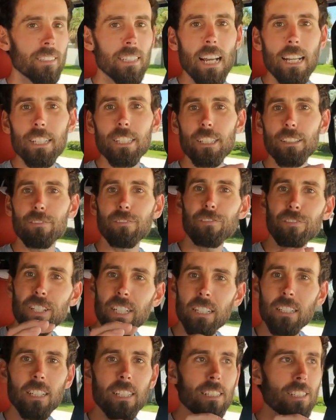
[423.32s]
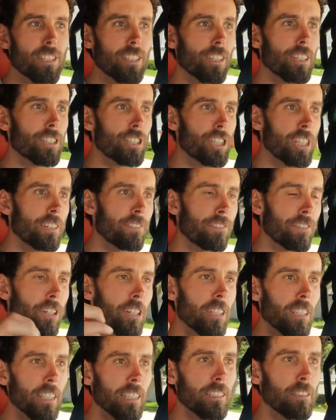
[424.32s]
Now you can feel it searching for
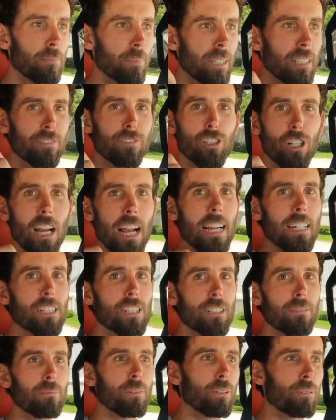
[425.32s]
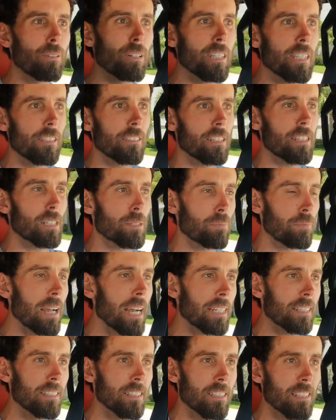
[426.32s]
a little bit of traction, but what do you
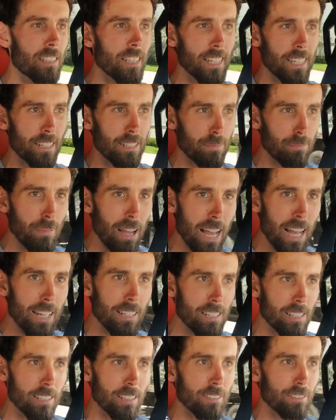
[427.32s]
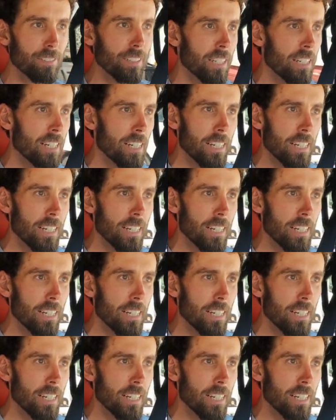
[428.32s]
expect? This thing is massive.